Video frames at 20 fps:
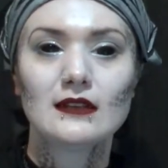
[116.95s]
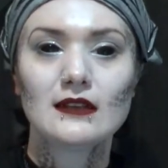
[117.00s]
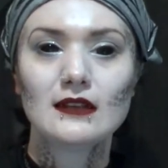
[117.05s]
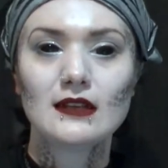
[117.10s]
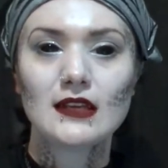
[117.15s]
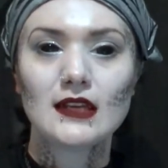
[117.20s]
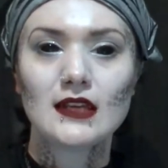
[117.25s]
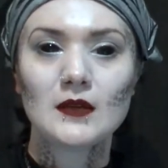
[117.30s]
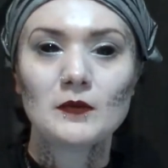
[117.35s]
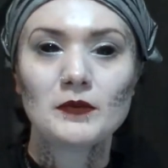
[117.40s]

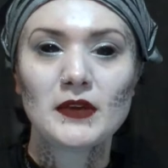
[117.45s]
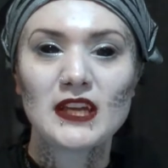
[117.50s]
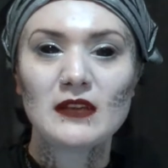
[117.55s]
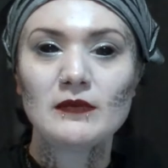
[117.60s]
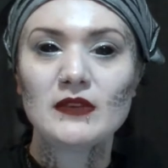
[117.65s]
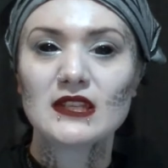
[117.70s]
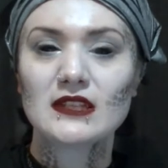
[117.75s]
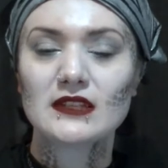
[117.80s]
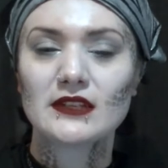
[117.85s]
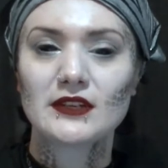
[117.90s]
The
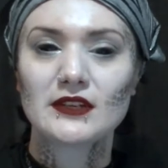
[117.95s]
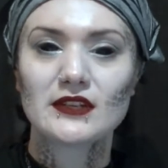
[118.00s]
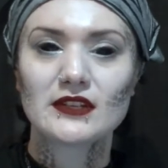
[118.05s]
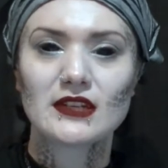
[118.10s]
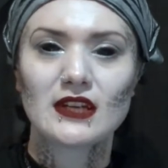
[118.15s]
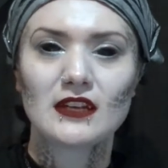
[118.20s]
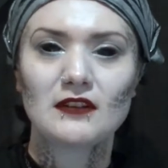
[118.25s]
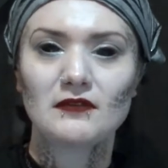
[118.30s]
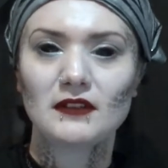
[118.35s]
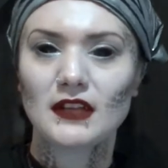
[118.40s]
babysitter's
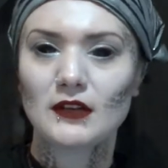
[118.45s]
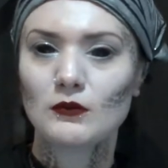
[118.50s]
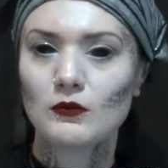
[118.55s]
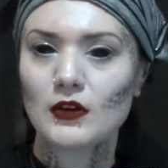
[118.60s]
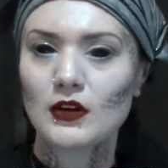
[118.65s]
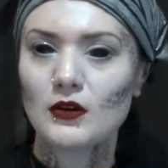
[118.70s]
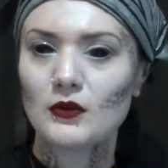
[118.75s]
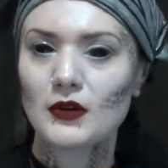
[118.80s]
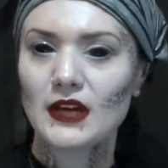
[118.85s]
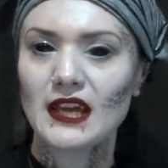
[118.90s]
kind of like,
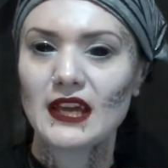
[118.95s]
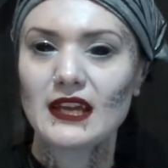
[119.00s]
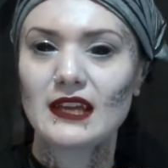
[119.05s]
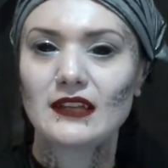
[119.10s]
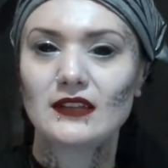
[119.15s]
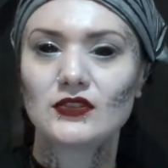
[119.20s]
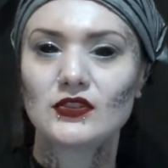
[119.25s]
whoa, hey,